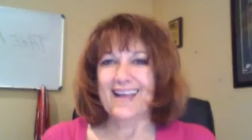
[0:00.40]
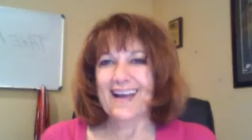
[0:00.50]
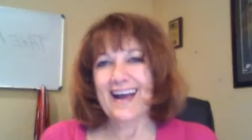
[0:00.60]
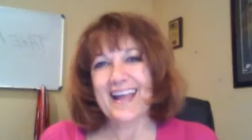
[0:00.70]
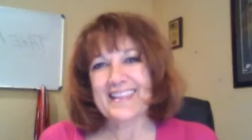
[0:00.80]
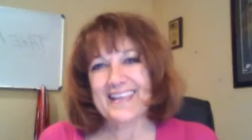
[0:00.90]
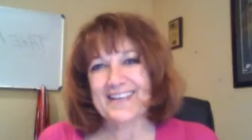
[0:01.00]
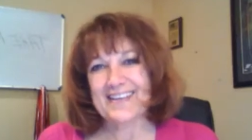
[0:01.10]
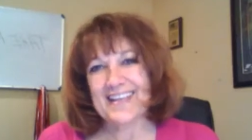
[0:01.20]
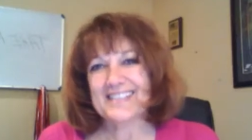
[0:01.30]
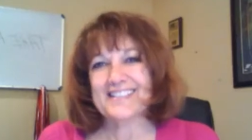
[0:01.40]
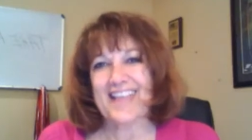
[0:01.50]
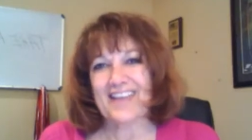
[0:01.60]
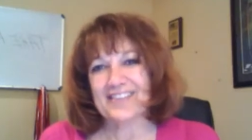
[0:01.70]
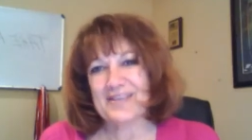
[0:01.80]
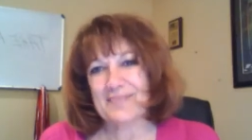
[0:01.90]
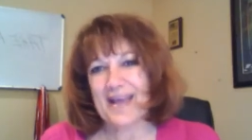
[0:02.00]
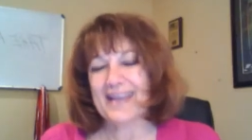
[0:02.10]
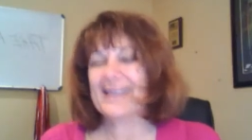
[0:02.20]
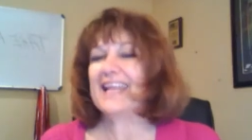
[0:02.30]
Hi there, it's Kathleen
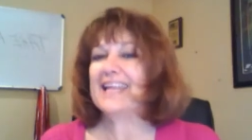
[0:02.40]
Packard, and